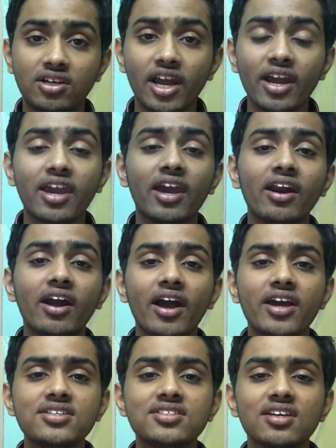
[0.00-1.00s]
Take care
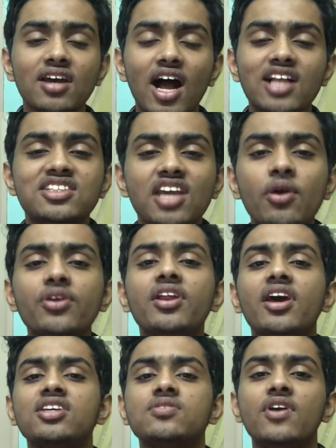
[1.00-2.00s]
guys. I'll see you in the
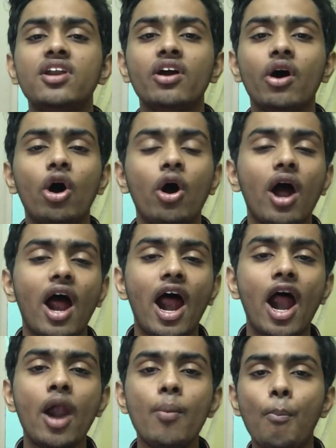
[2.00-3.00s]
next video and